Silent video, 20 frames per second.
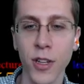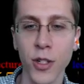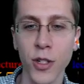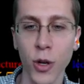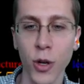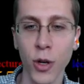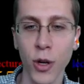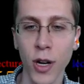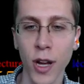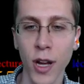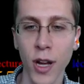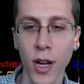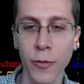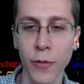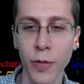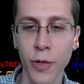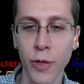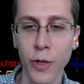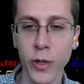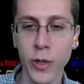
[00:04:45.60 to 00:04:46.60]
Sure enough, we
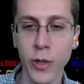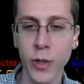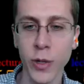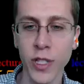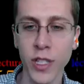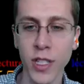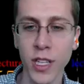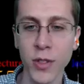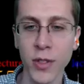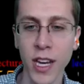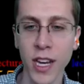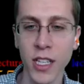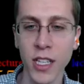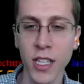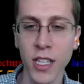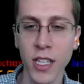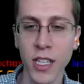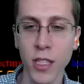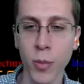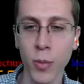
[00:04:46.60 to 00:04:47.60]
see vipers getting
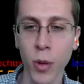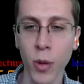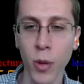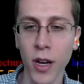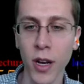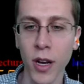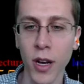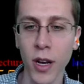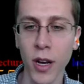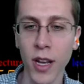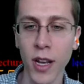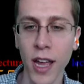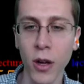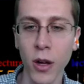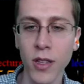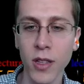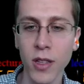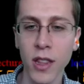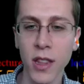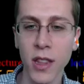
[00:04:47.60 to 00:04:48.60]
spawned, and notice
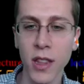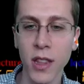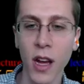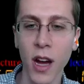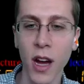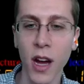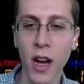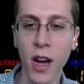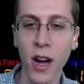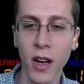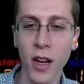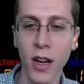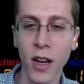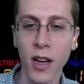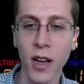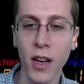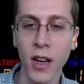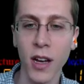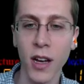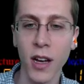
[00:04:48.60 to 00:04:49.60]
that the Archon
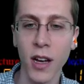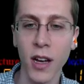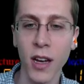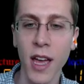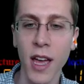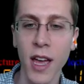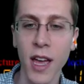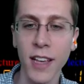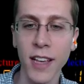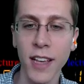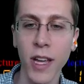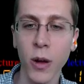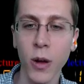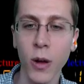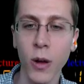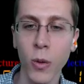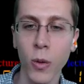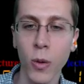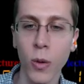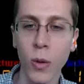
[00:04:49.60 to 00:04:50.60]
has to wait
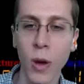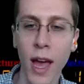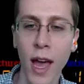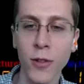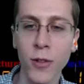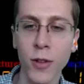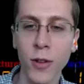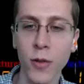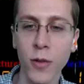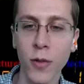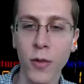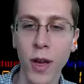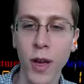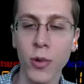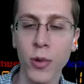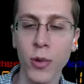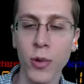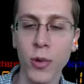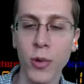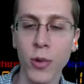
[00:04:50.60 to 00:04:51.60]
after the viper
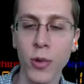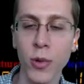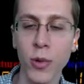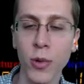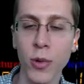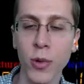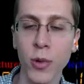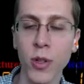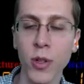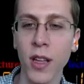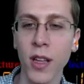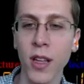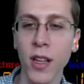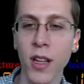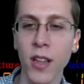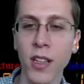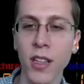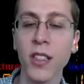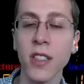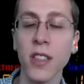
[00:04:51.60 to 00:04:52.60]
is spawned.
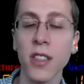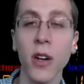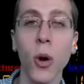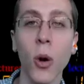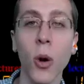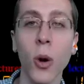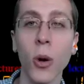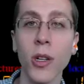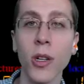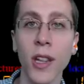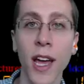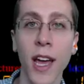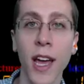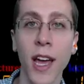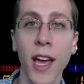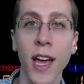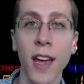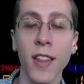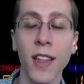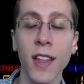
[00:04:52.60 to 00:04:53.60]
This is the core
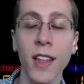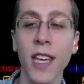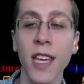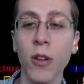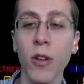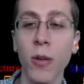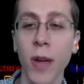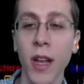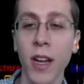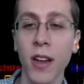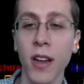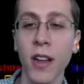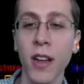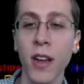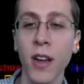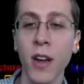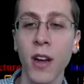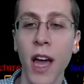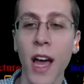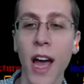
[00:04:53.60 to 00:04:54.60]
delay that's incremented
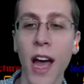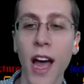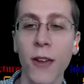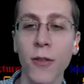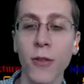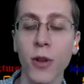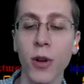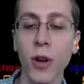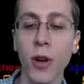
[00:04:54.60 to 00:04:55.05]
after